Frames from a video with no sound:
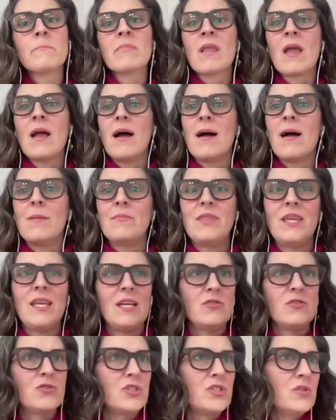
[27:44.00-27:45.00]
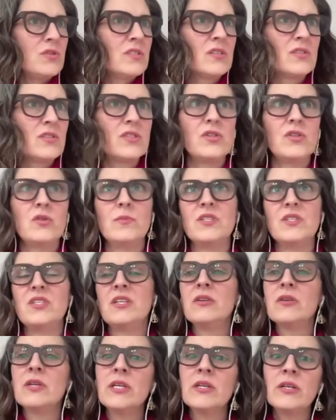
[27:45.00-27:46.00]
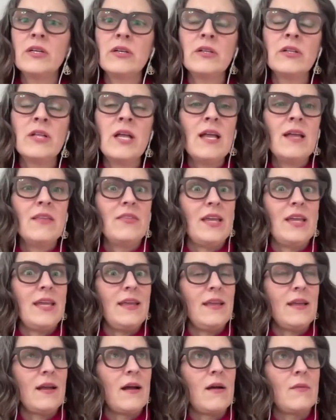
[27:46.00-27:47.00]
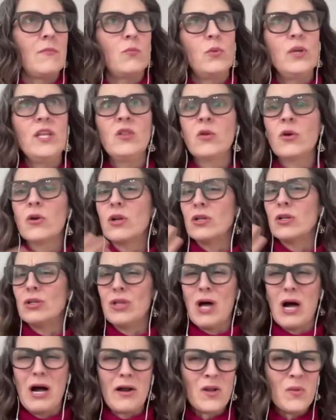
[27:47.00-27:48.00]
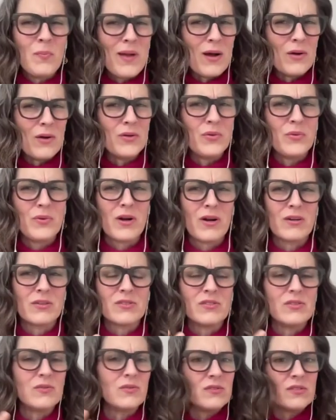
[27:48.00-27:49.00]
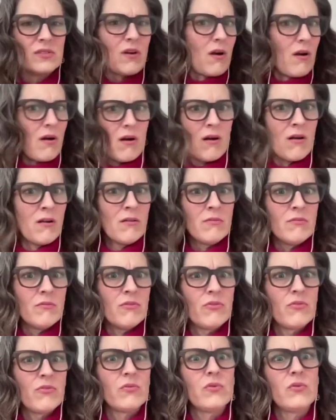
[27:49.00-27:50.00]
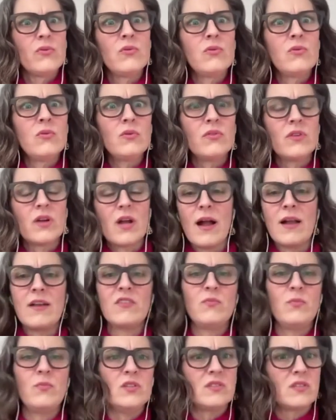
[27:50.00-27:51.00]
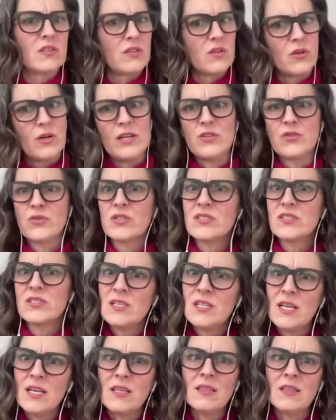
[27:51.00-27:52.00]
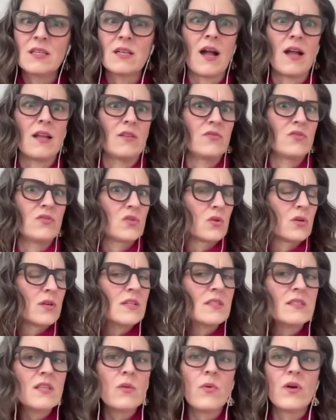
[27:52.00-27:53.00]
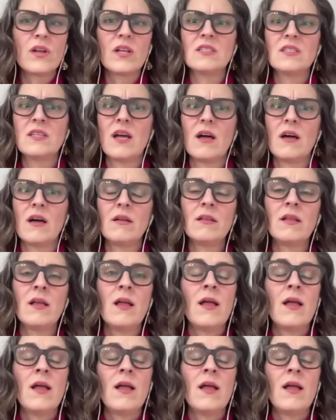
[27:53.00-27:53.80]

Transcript: They introduce us to new material. We learn a lot about who our students are through the kind of music they're interested in, the kind of stories they want to tell.